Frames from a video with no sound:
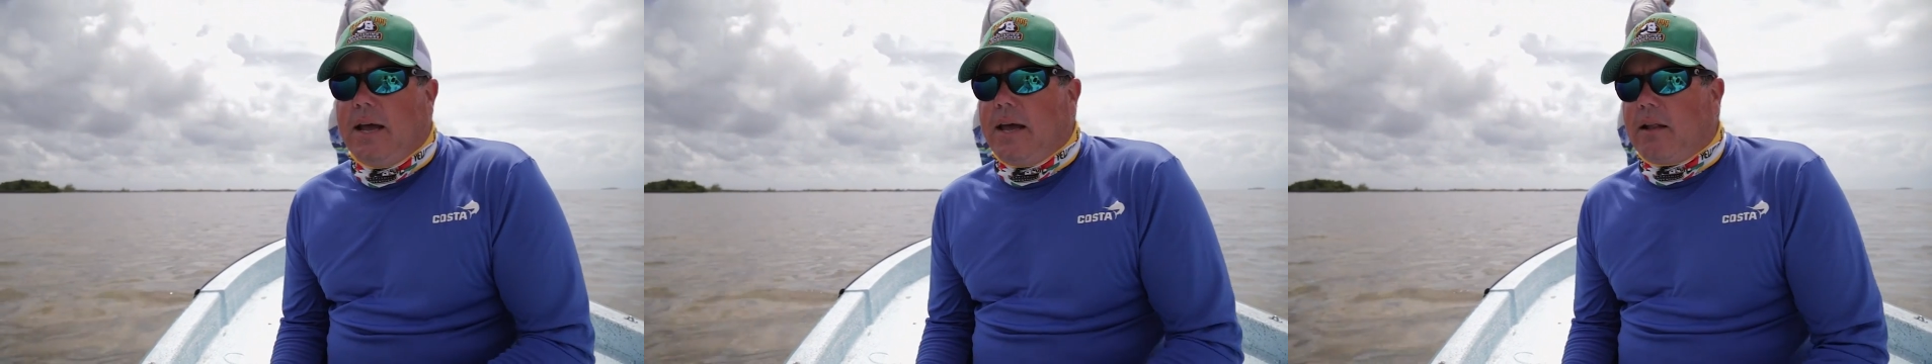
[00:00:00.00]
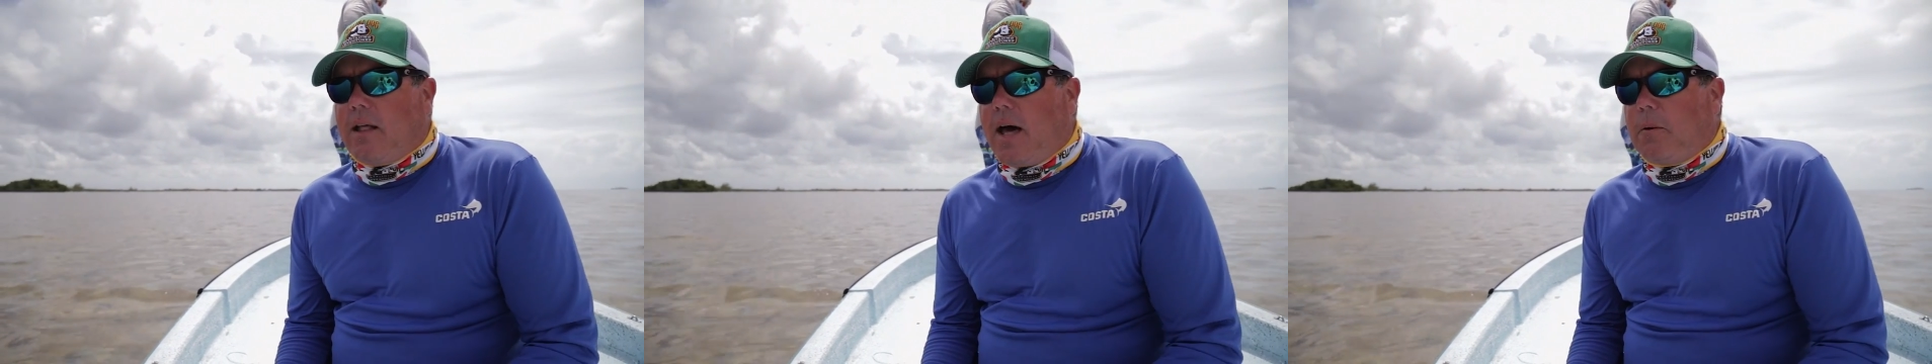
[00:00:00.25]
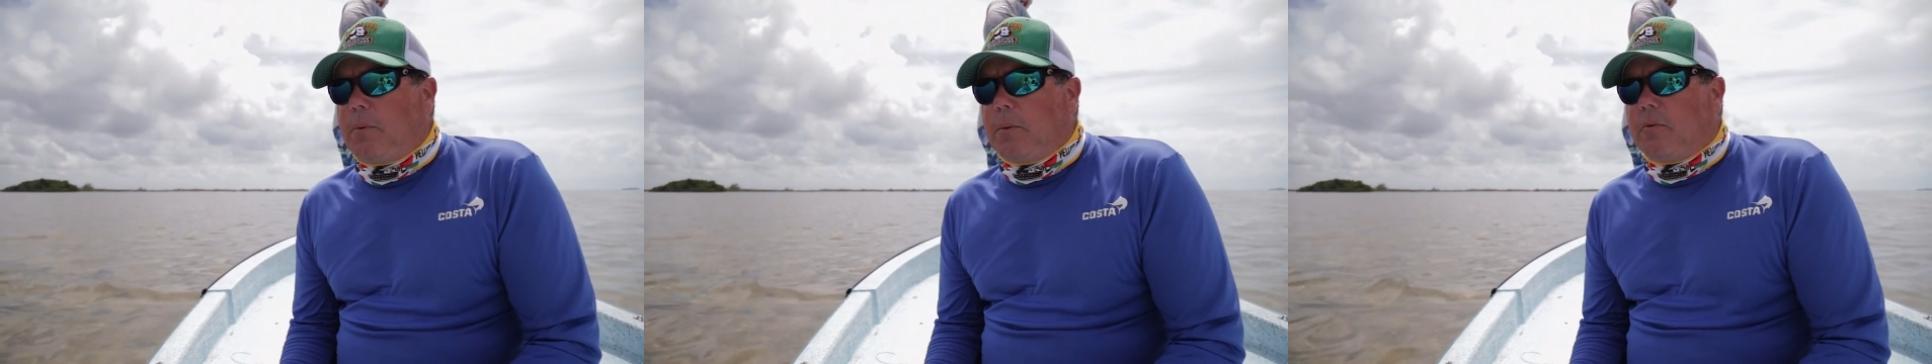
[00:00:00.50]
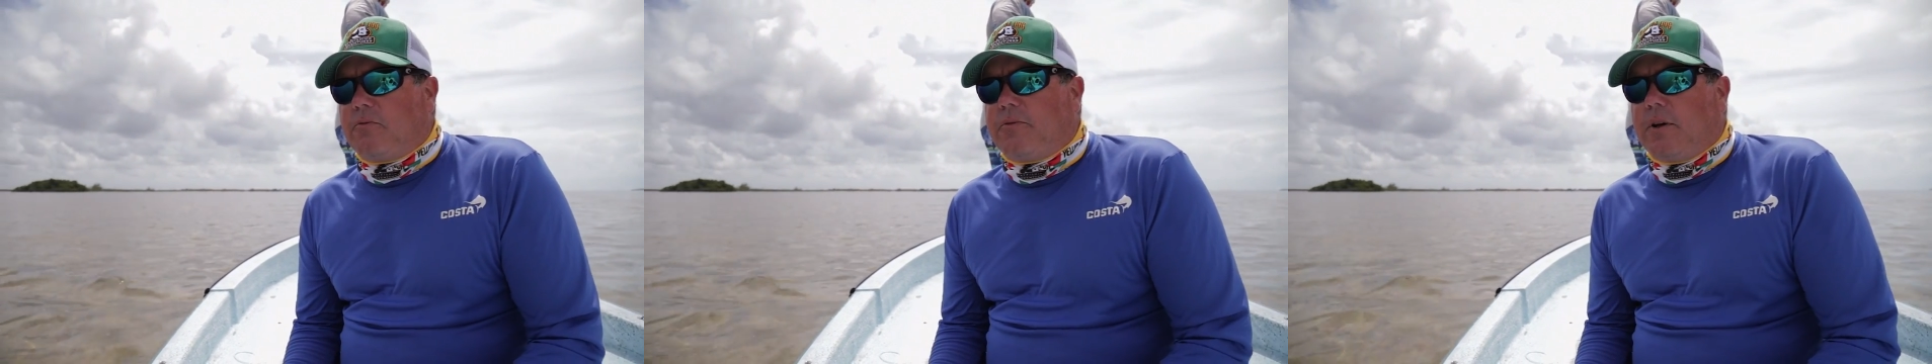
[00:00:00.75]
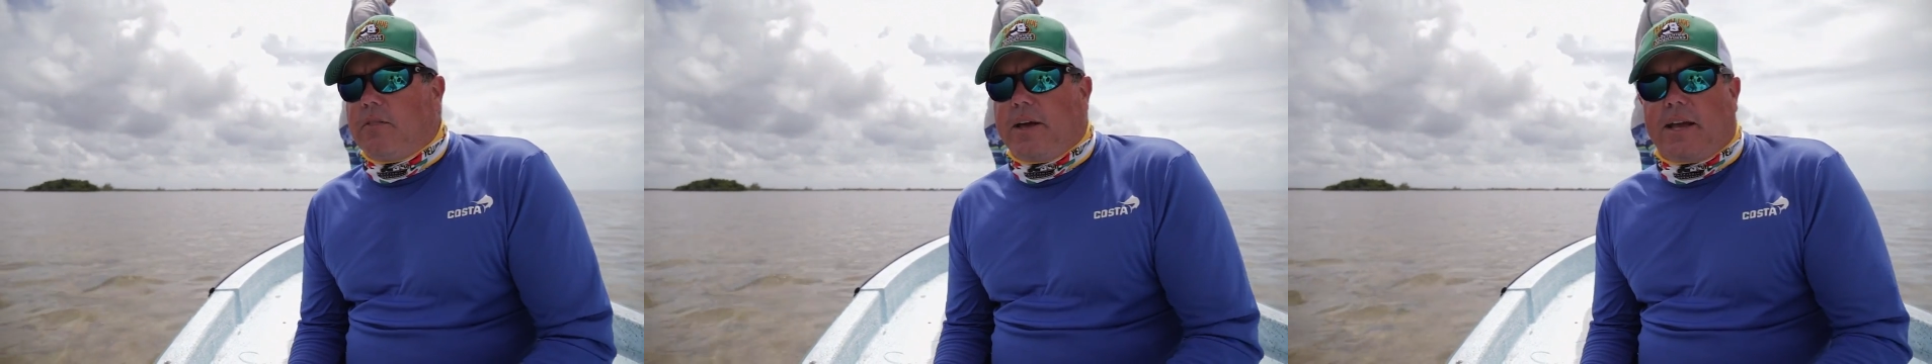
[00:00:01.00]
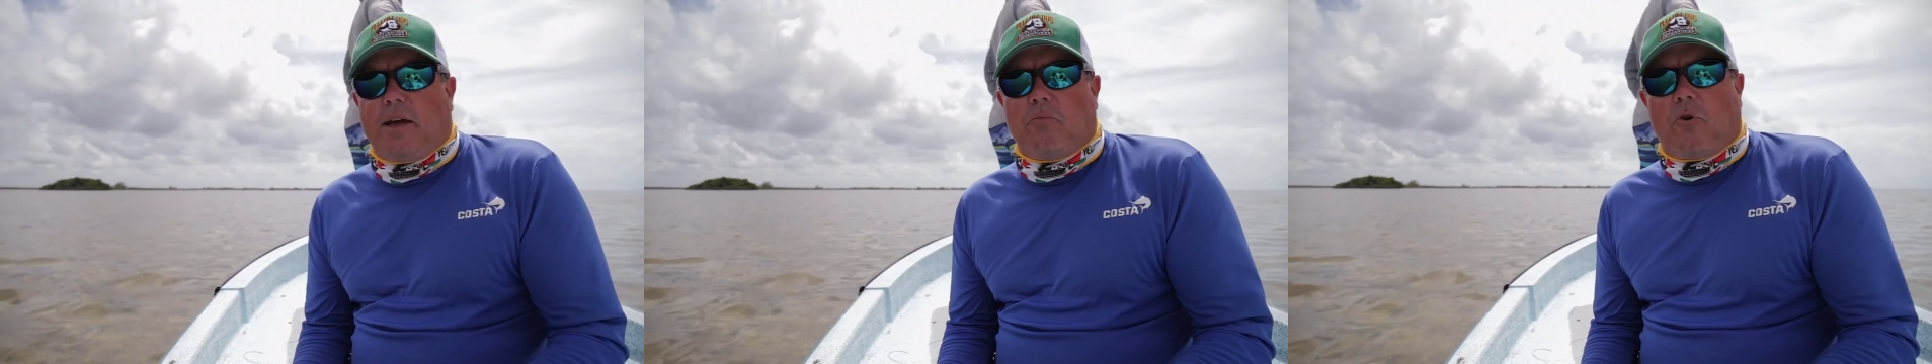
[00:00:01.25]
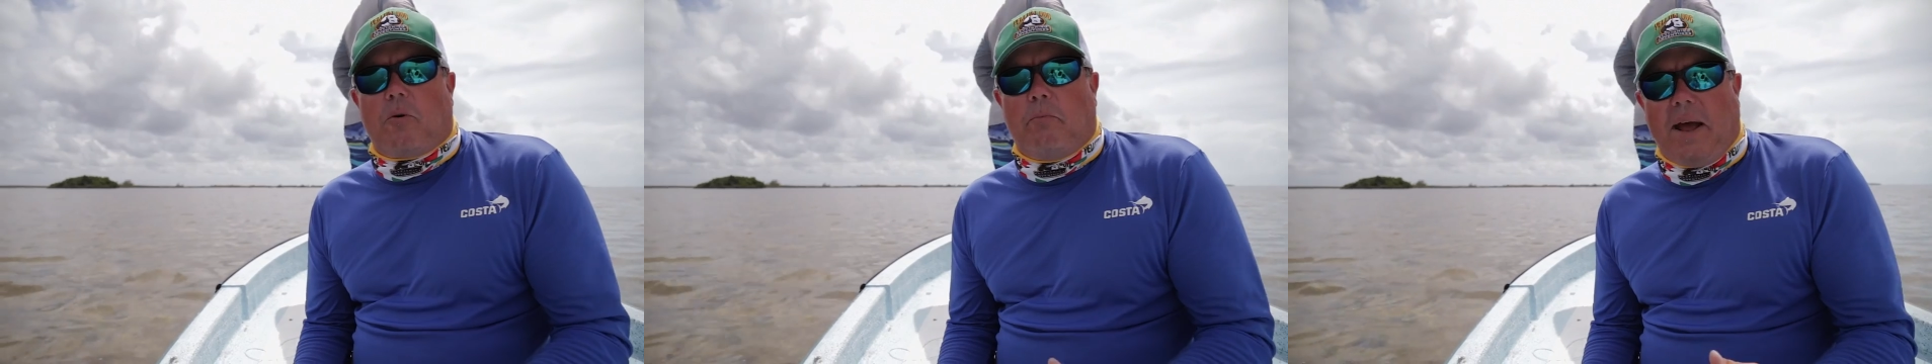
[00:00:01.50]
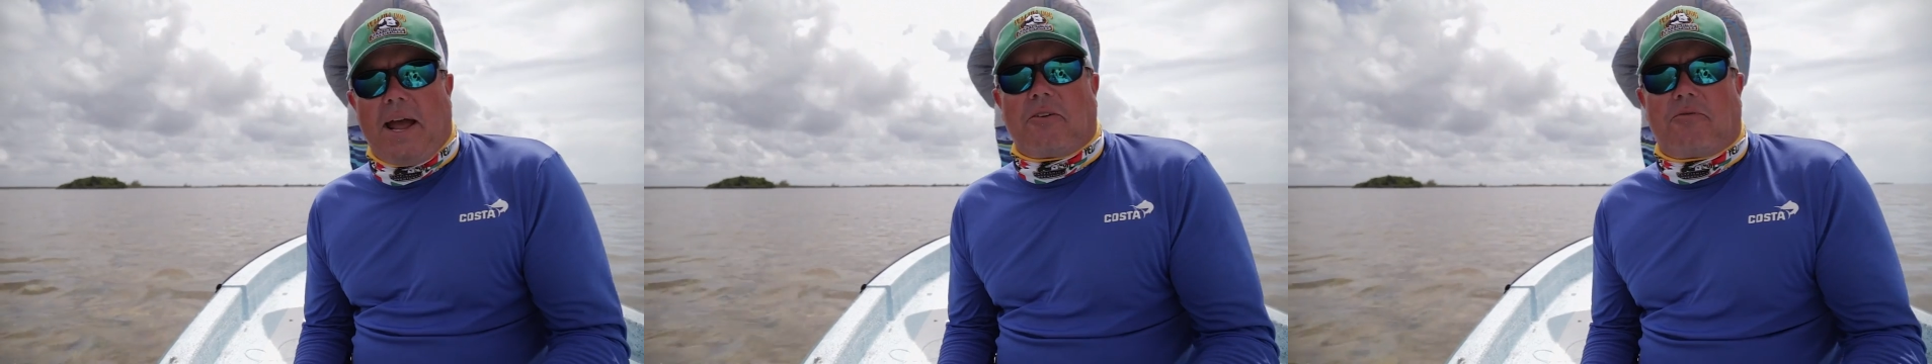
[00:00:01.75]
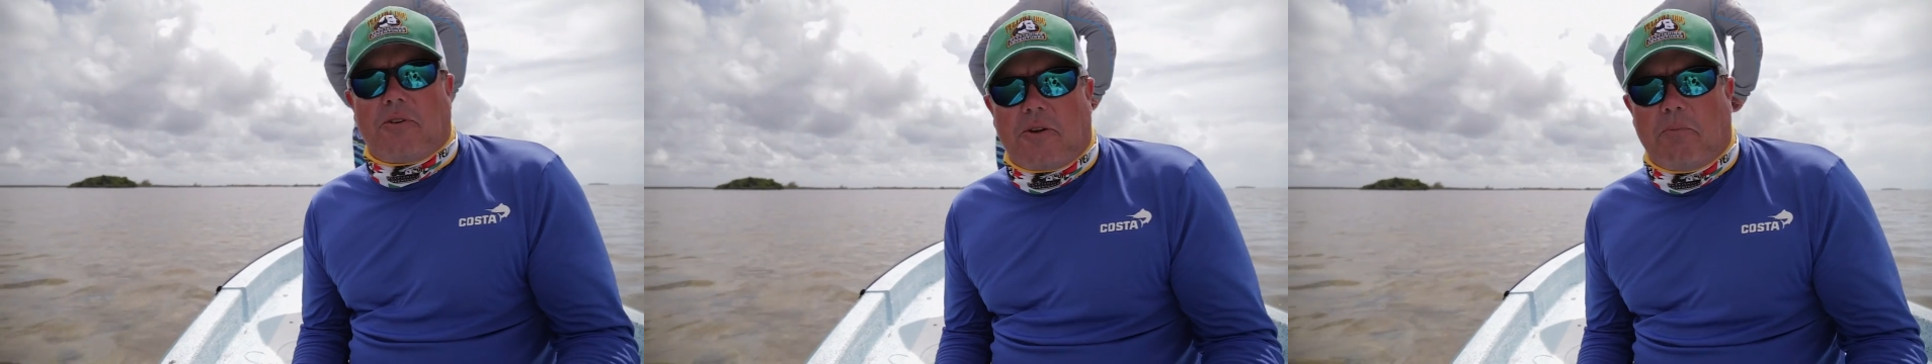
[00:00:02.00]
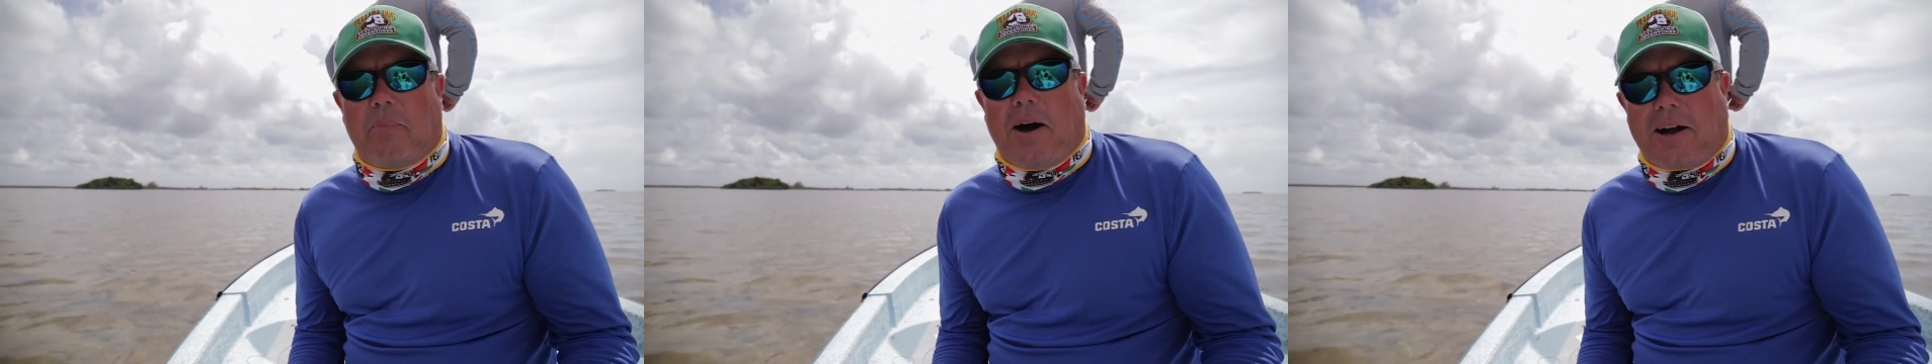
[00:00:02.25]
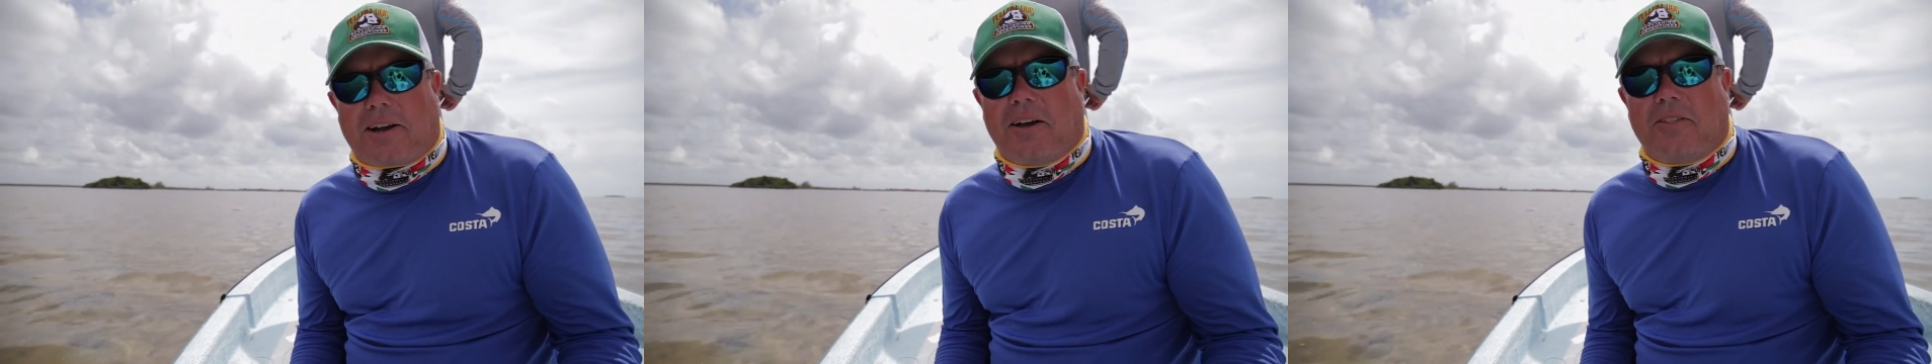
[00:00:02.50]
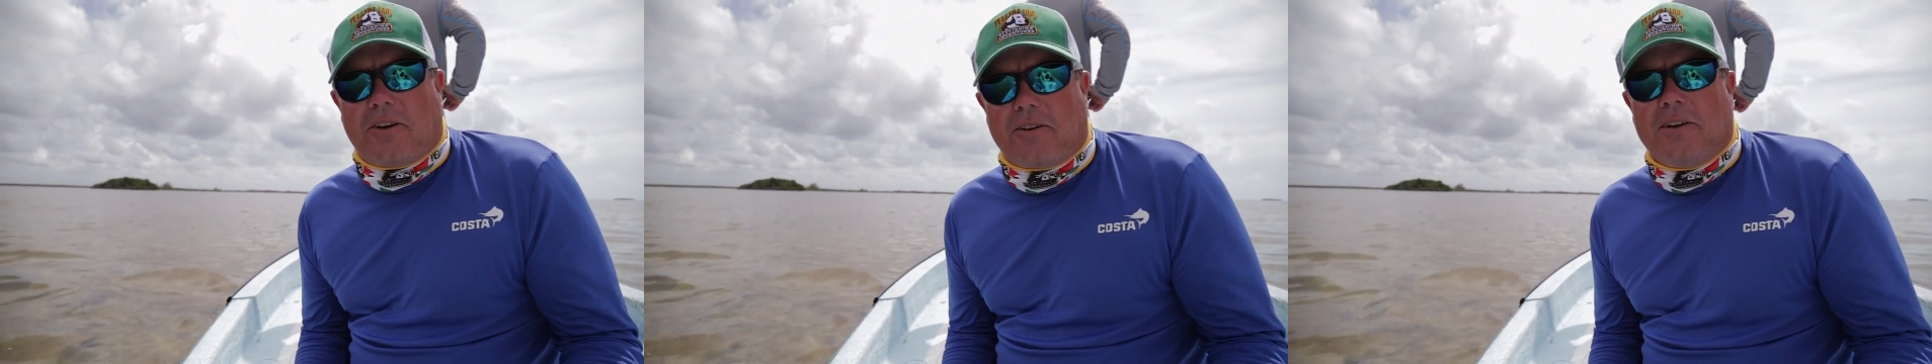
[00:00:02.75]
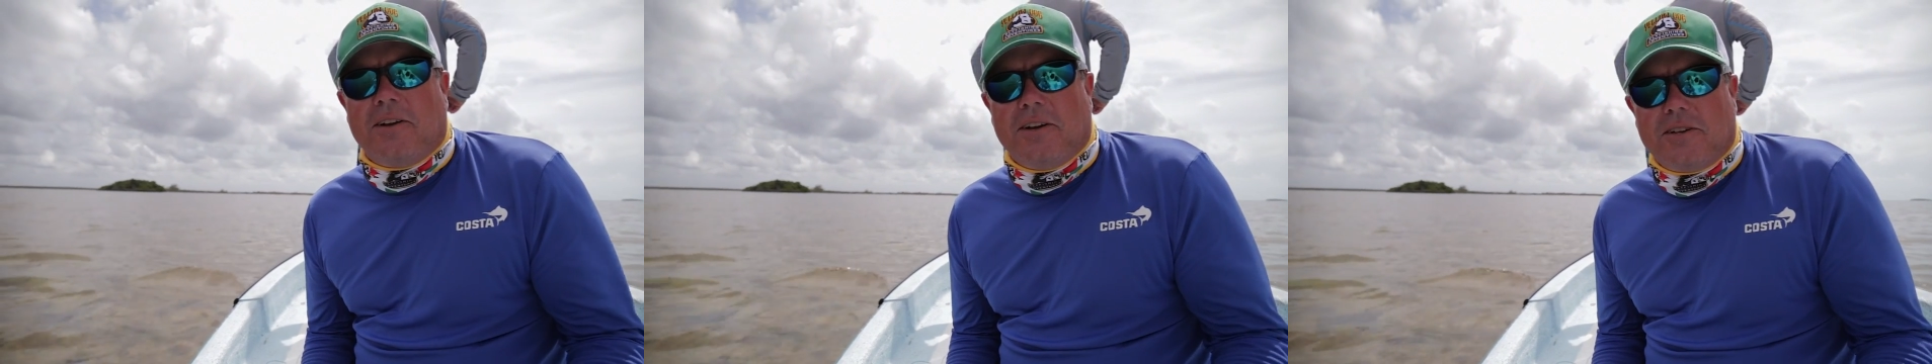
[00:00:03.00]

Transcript: And a lot of people feel they get more bang for their buck on their